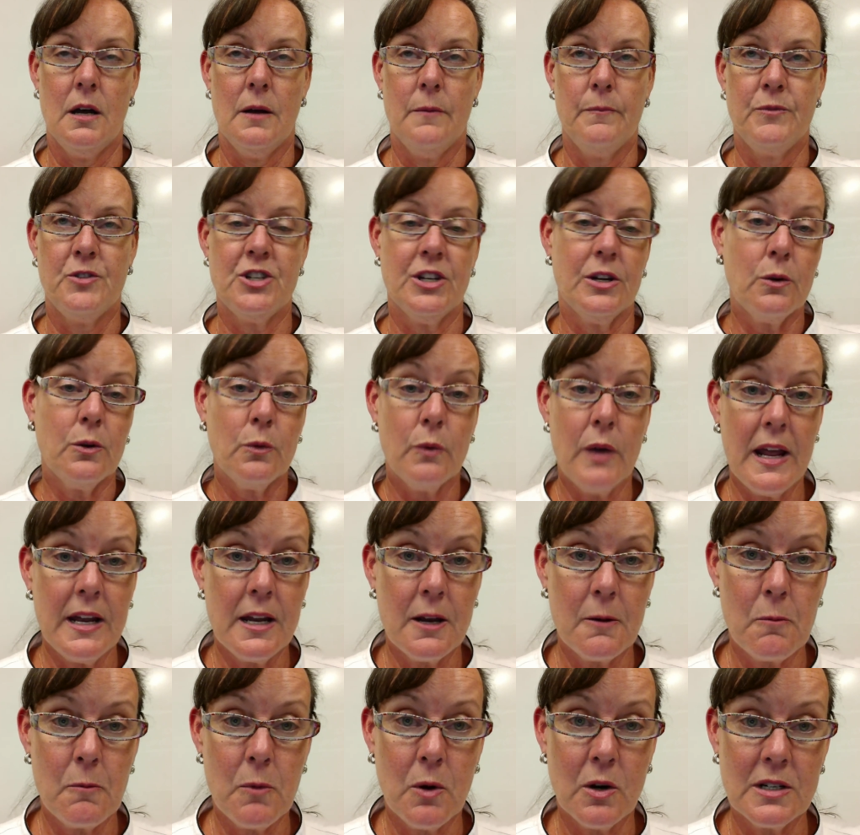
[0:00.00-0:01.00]

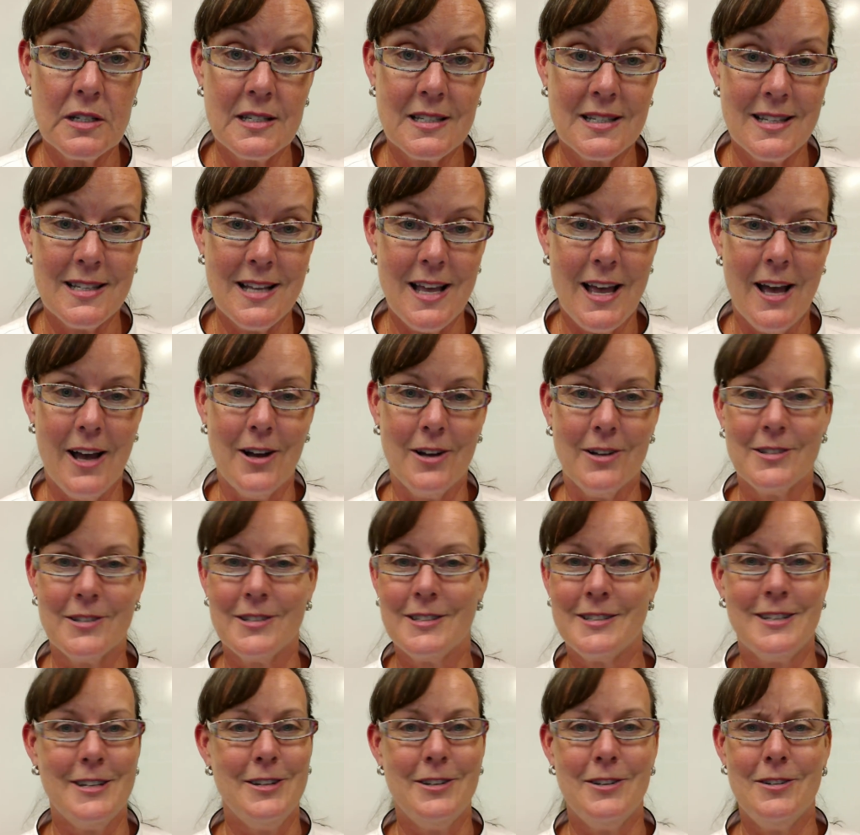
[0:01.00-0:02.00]
generating more sales,
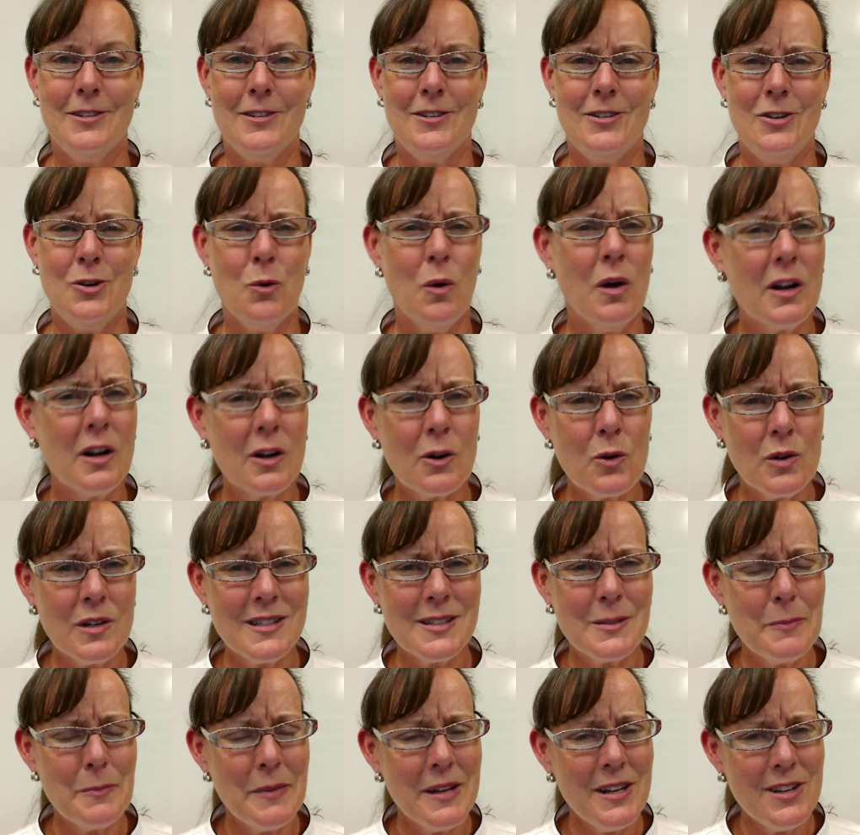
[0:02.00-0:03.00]
then you want to quit
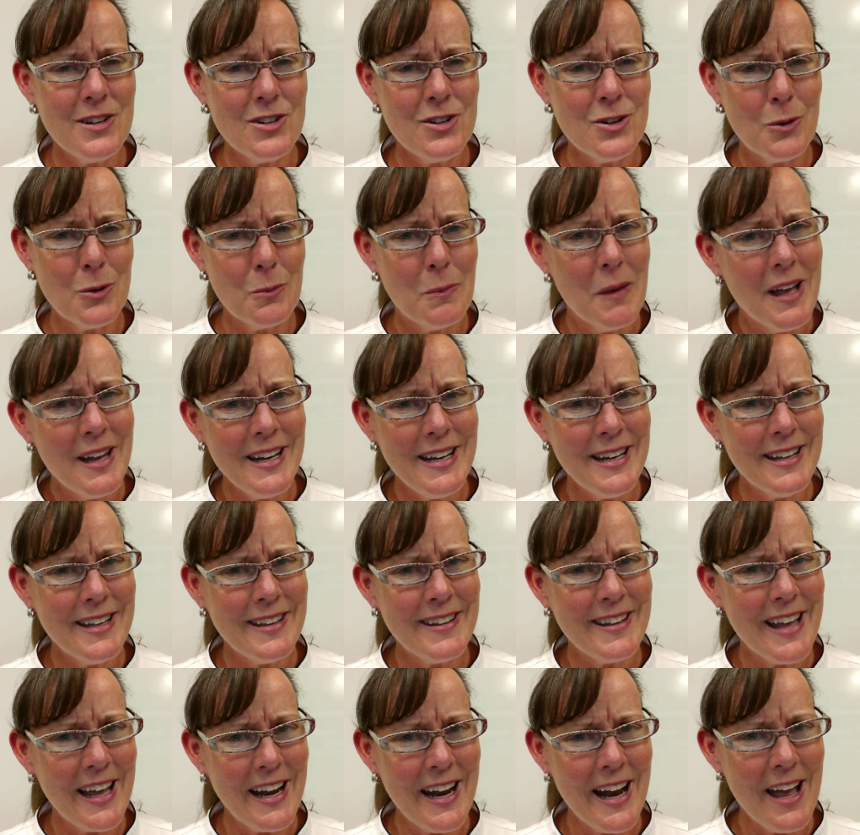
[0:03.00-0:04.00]
spending your money in
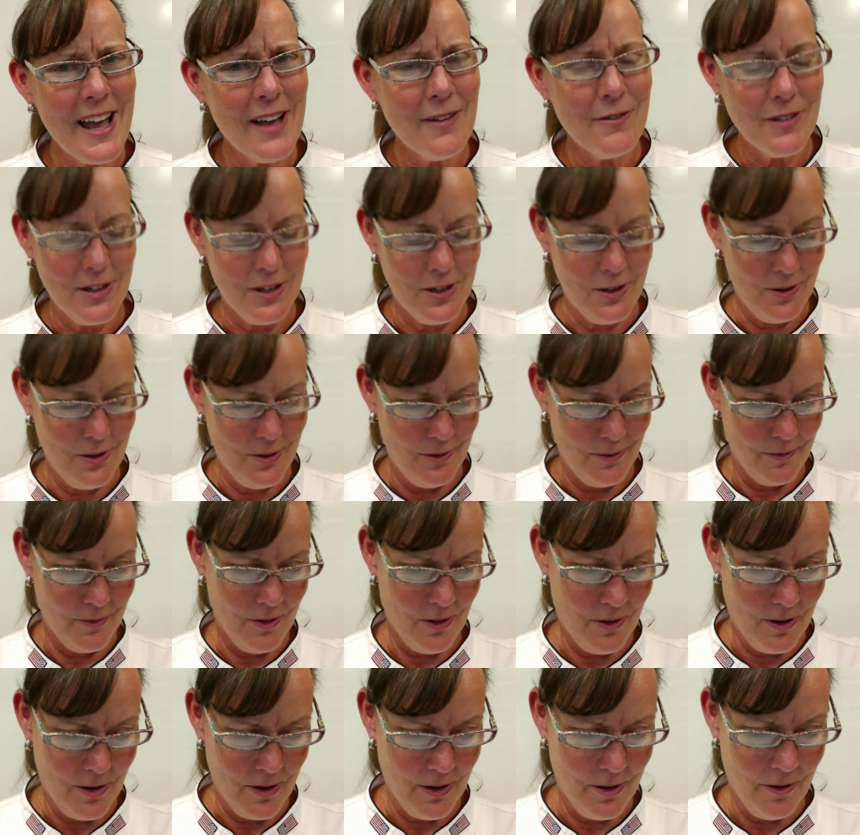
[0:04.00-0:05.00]
that avenue
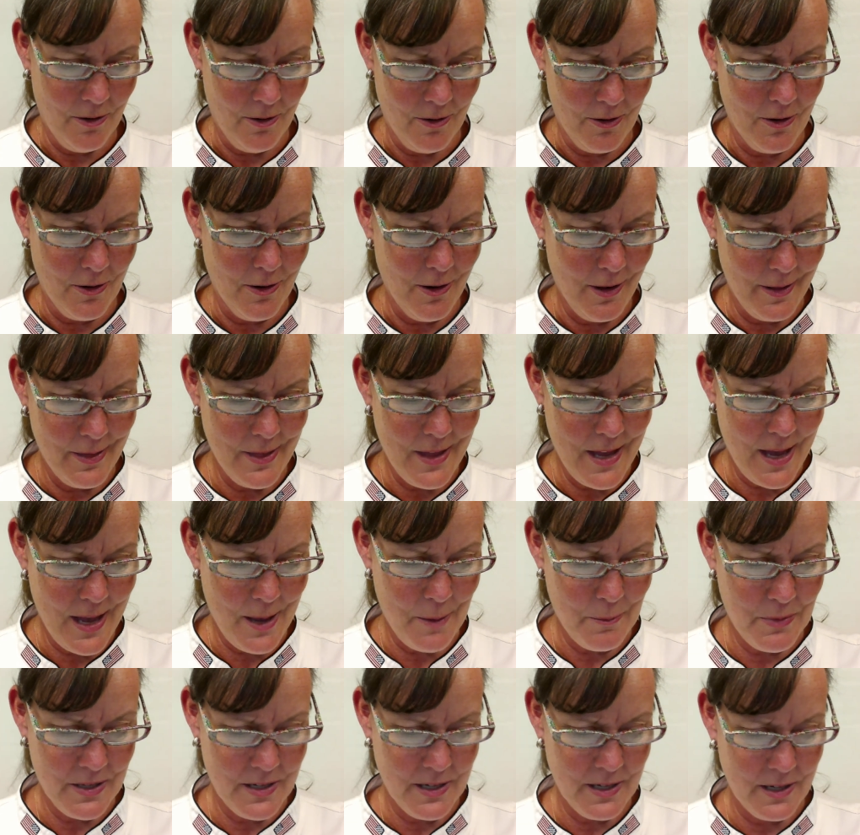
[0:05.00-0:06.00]
or on
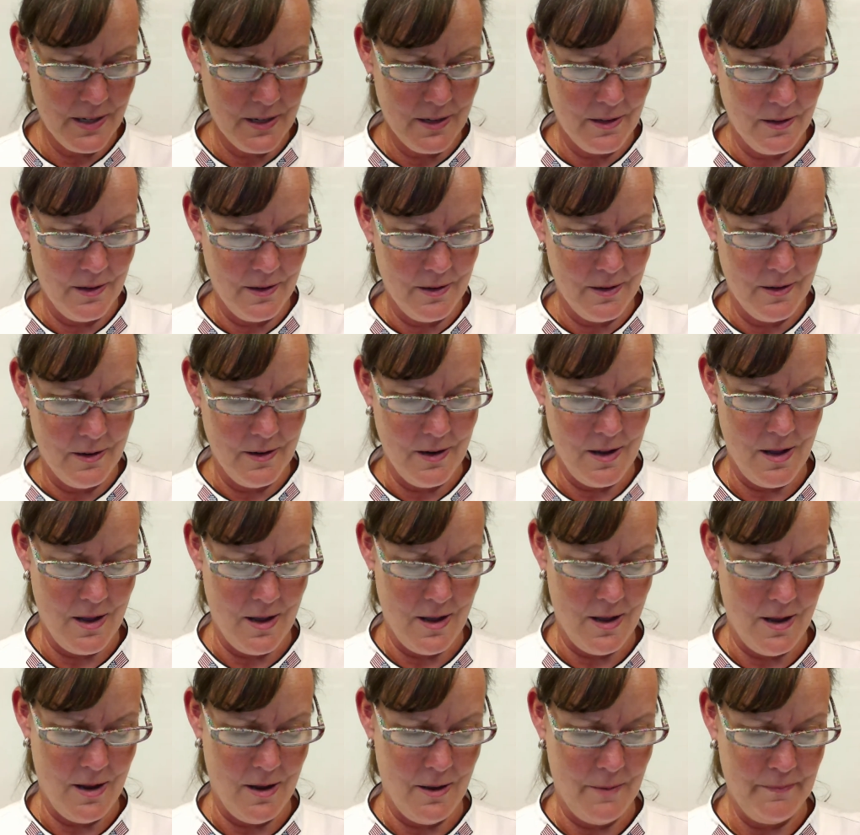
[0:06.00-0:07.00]
that particular
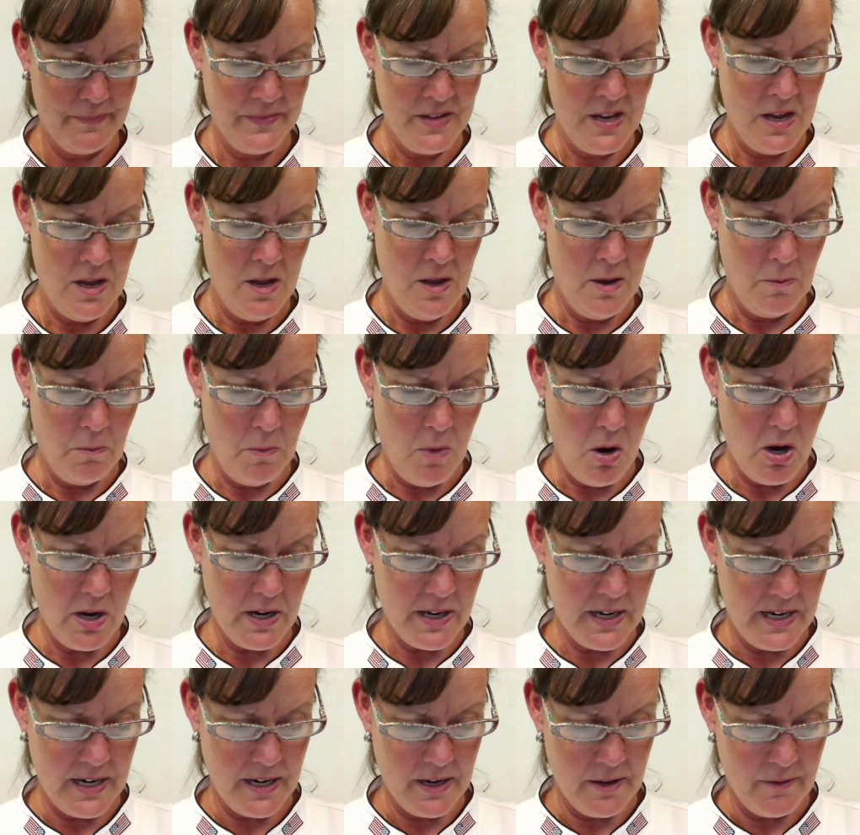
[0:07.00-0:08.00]

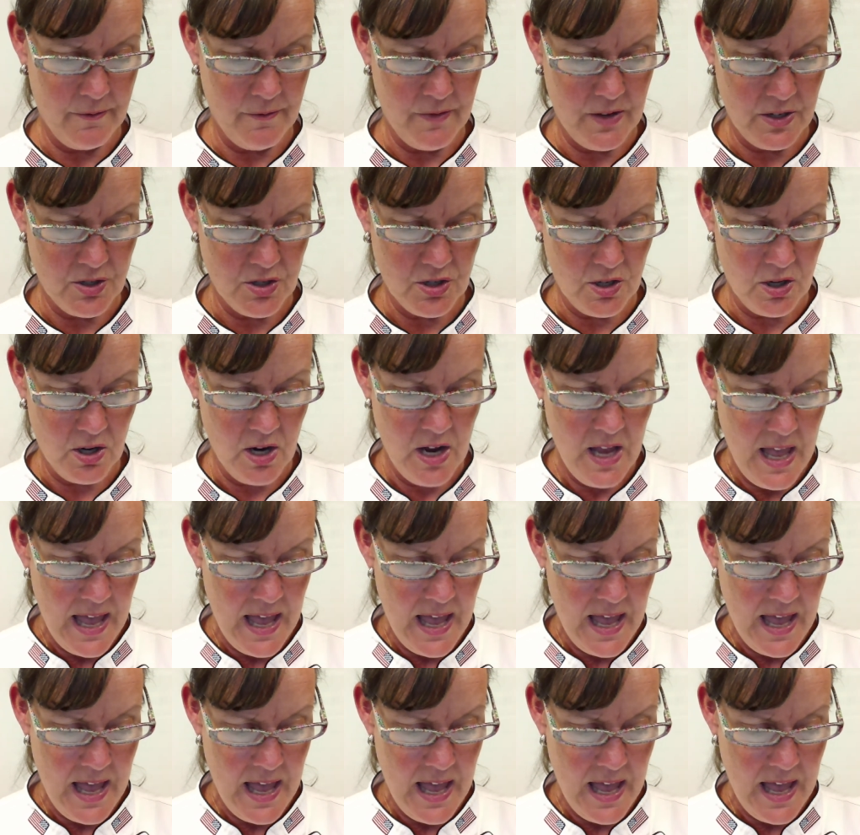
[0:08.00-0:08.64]
marketing adventure.